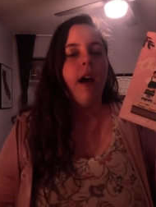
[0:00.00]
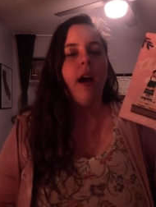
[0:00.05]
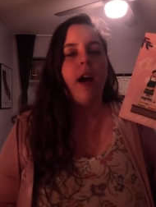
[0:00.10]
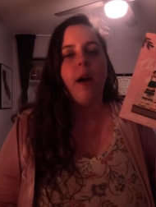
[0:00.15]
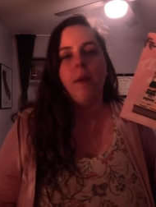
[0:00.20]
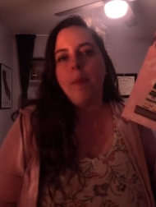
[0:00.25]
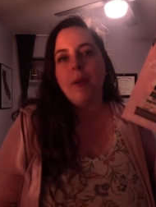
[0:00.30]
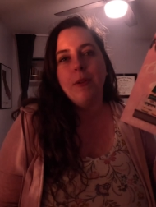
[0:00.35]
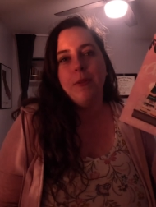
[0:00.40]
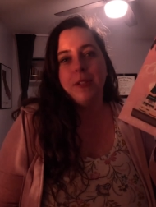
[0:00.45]

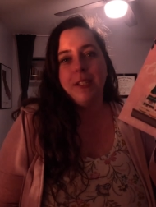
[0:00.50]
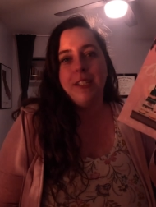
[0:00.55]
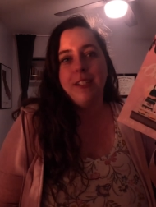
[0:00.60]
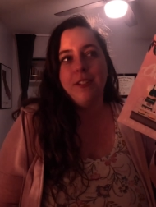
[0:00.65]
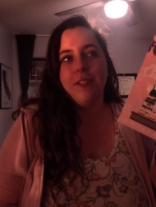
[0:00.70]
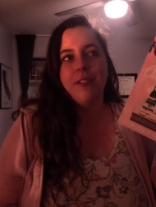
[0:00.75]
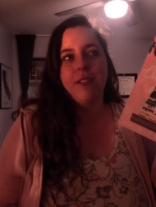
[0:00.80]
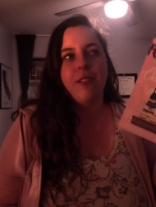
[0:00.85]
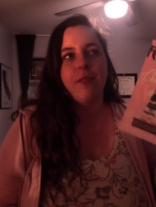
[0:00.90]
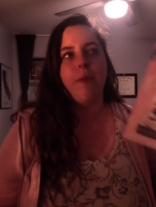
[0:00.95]
Uh, but it was
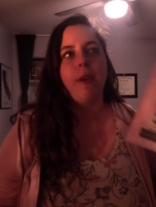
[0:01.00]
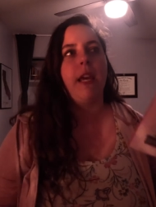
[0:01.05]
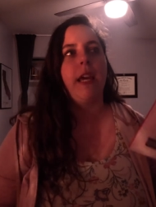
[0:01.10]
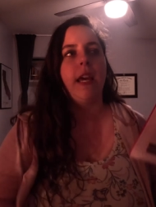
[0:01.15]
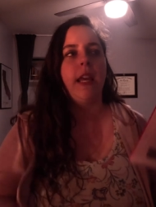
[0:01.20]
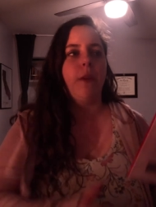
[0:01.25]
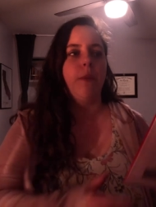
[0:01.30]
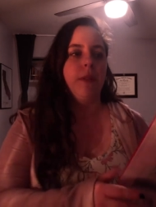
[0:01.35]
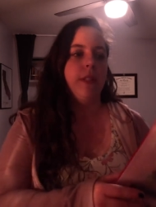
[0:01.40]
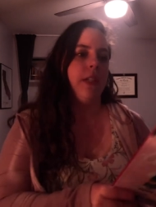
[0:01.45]
still
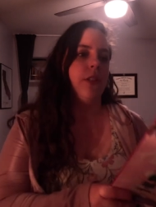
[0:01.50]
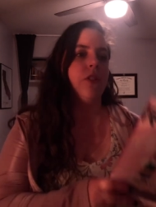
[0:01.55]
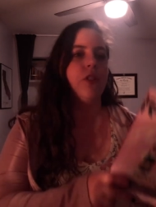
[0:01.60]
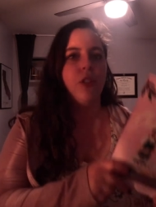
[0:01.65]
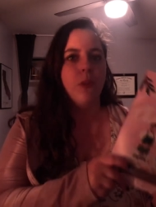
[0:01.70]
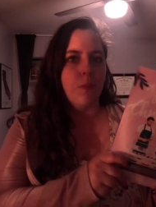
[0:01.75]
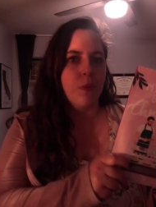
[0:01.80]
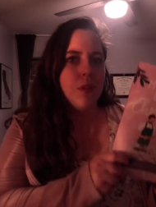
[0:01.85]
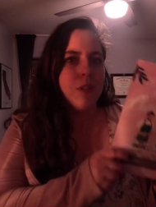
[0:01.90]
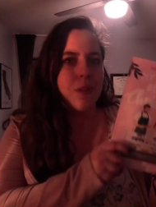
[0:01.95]
sweet, and it was like
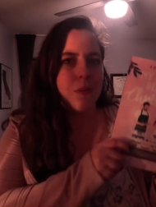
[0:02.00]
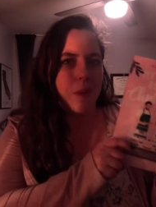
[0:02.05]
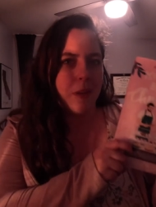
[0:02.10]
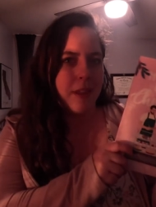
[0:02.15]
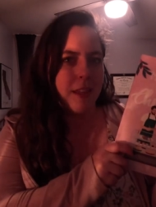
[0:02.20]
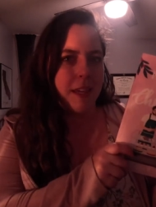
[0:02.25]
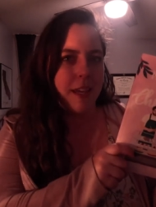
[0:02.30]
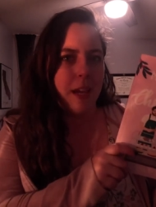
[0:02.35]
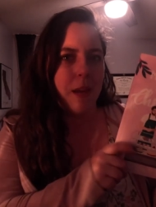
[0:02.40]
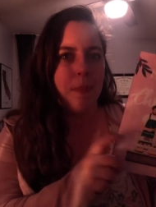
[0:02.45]
super
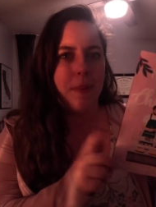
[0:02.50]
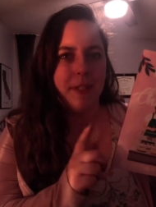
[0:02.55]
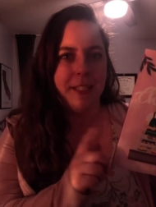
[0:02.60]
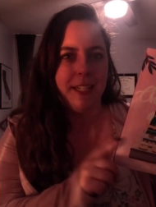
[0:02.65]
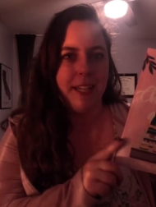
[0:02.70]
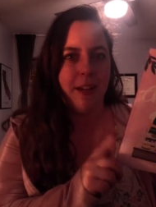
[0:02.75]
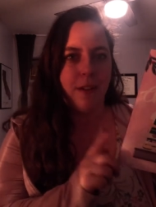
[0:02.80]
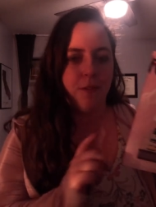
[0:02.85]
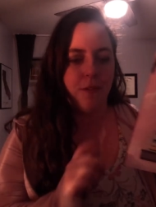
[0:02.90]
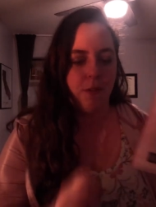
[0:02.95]
sweet that he picked
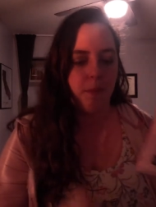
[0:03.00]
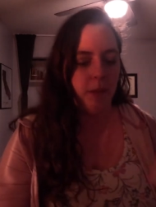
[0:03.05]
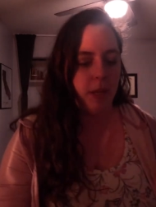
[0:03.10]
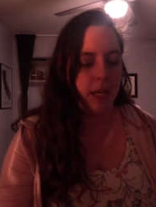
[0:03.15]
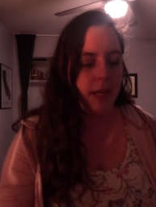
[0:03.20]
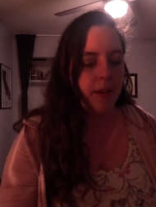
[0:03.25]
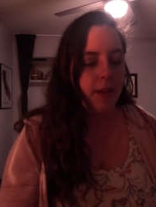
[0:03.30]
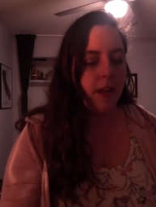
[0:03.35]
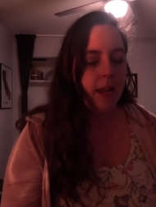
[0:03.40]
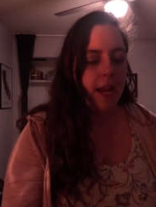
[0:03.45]
it out for
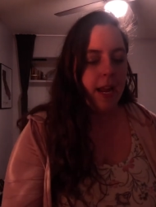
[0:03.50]
me.